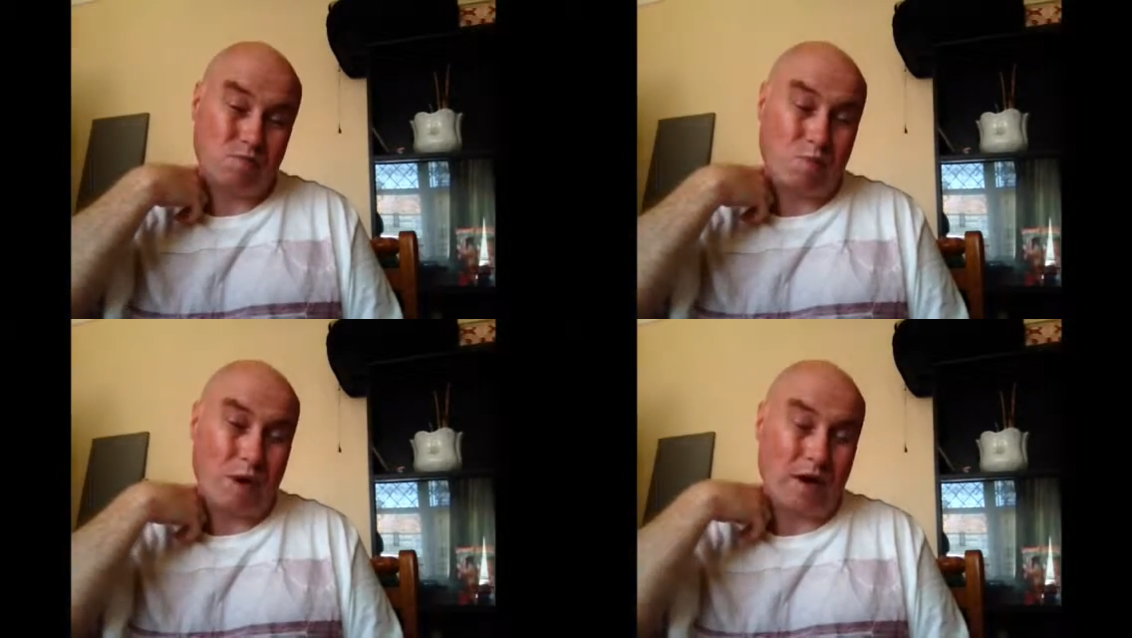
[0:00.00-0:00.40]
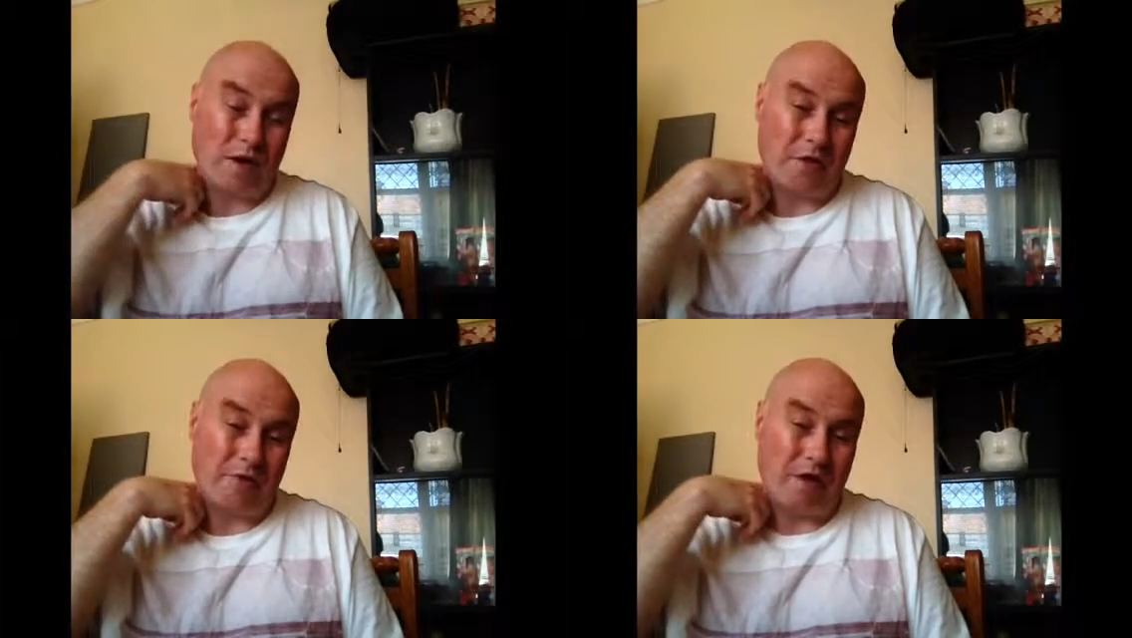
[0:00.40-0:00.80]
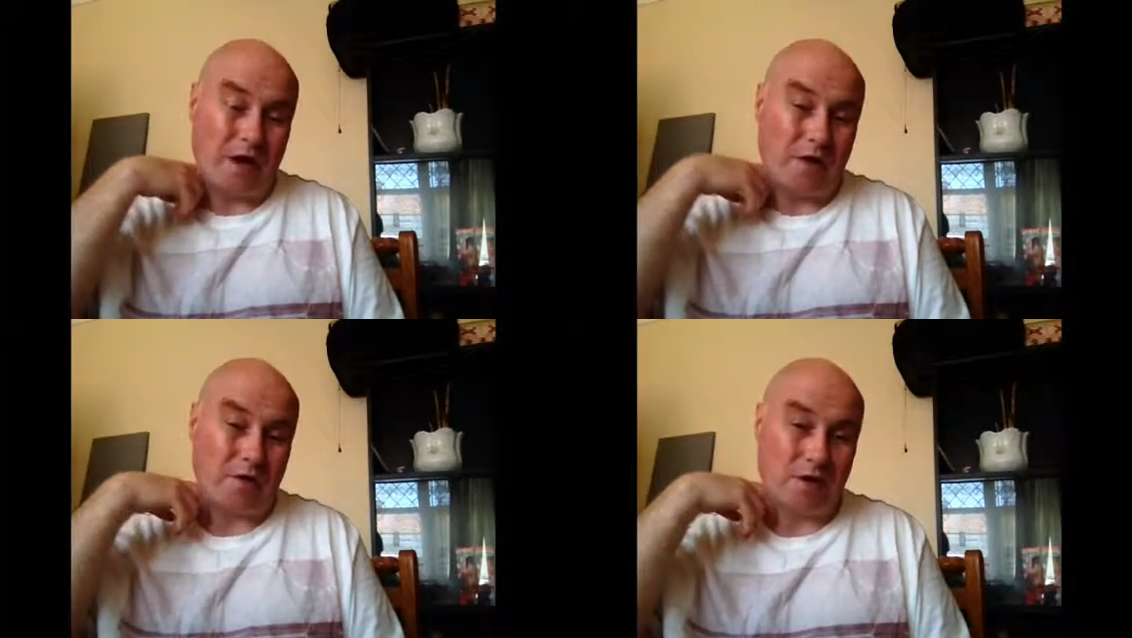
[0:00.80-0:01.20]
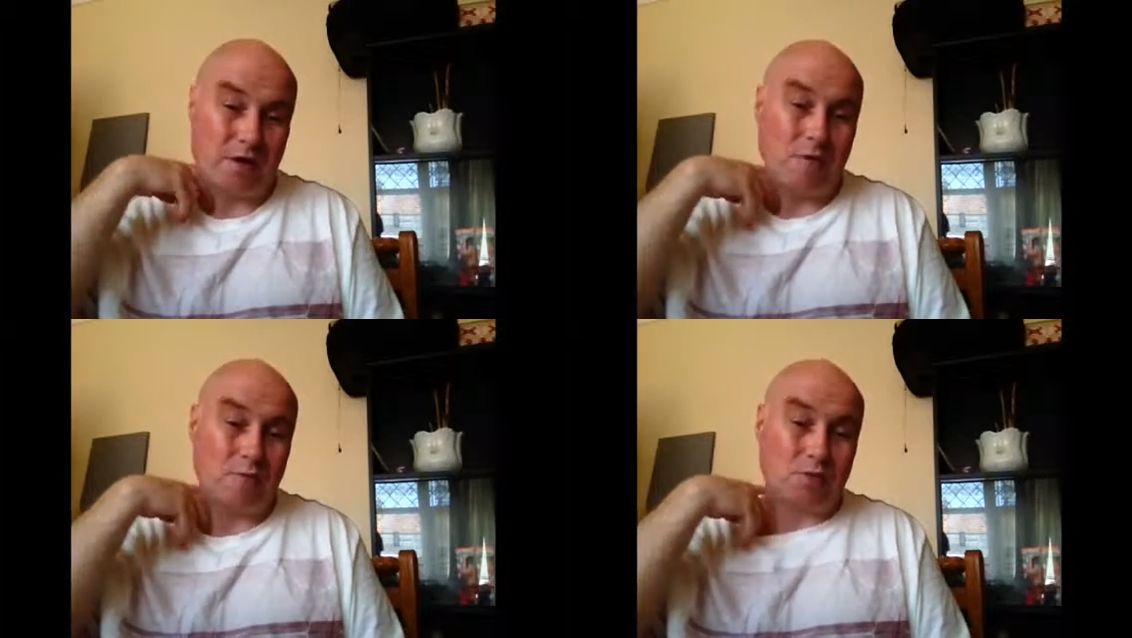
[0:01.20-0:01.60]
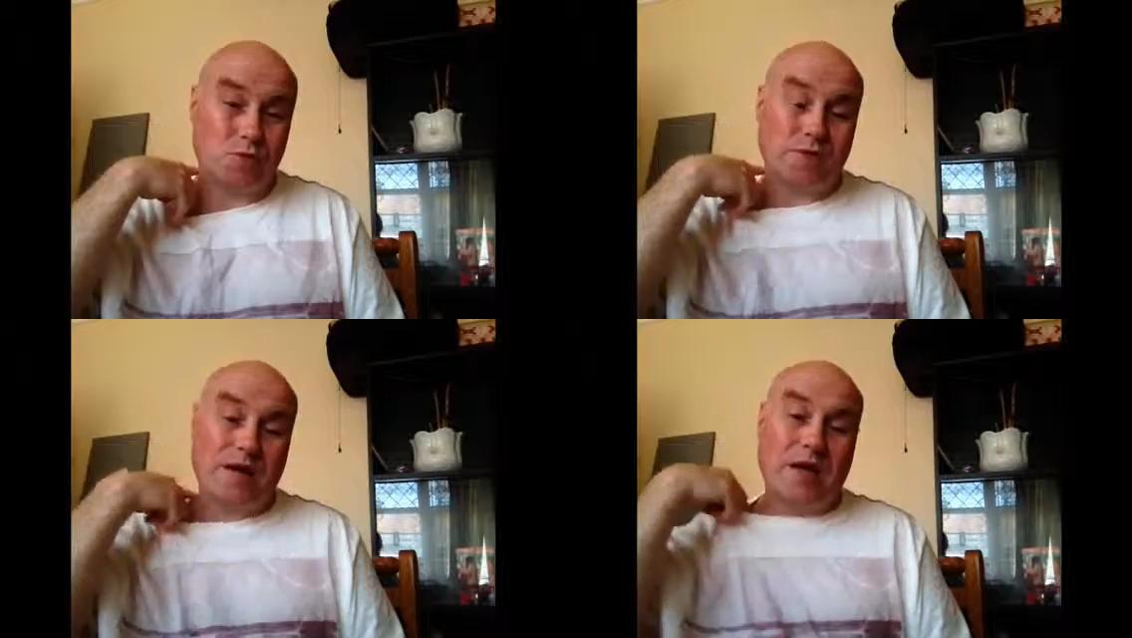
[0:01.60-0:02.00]
1030, which
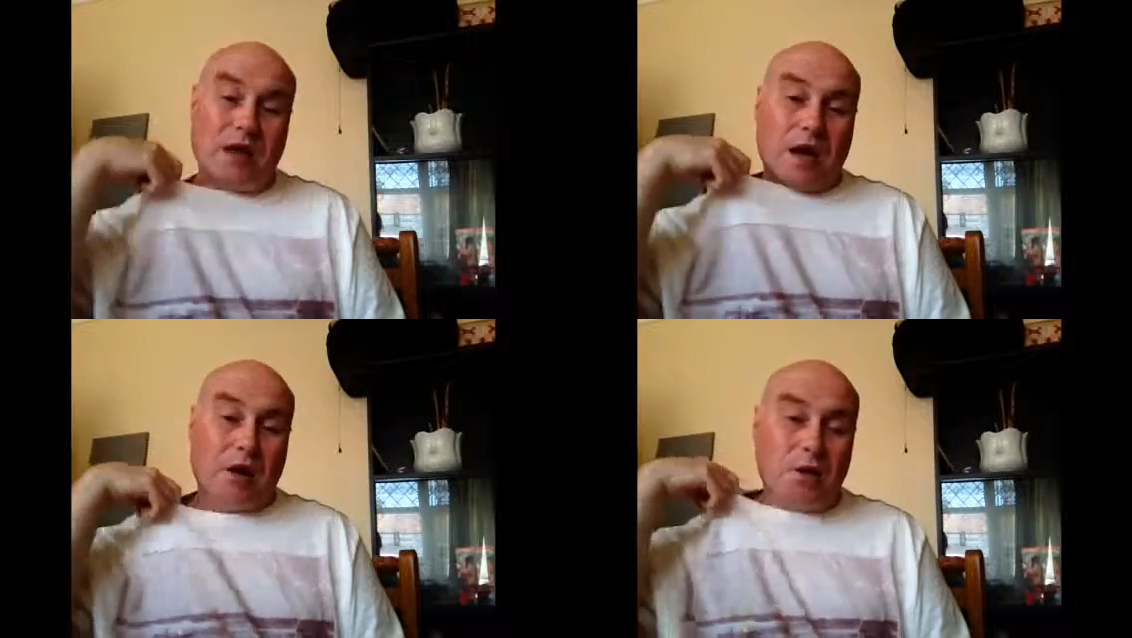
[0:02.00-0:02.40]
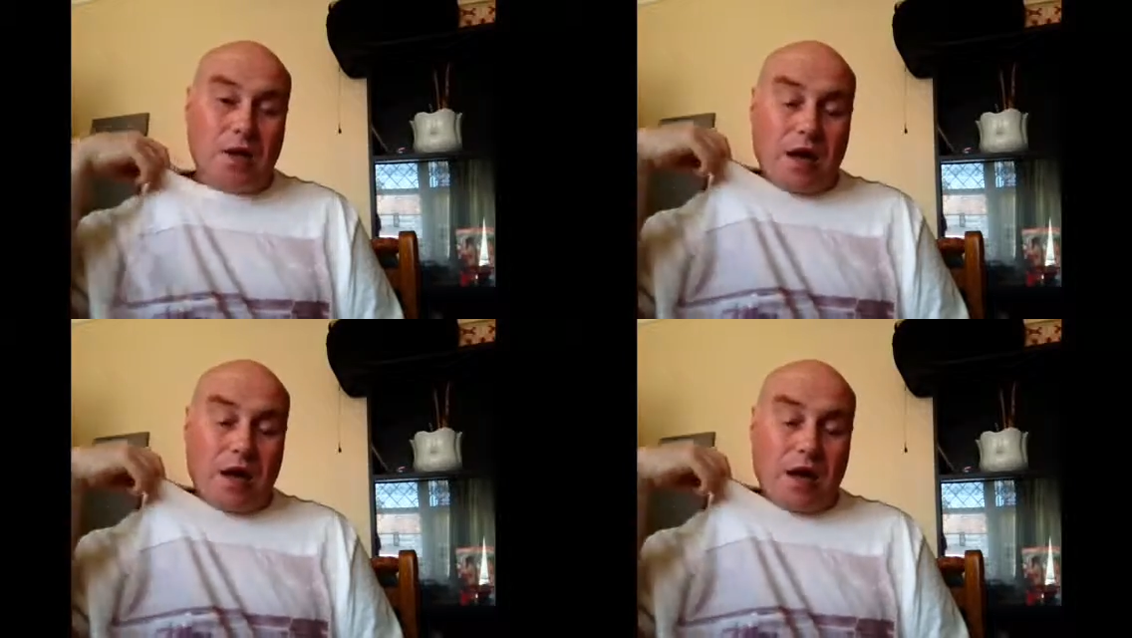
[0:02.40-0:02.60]
was a bit low.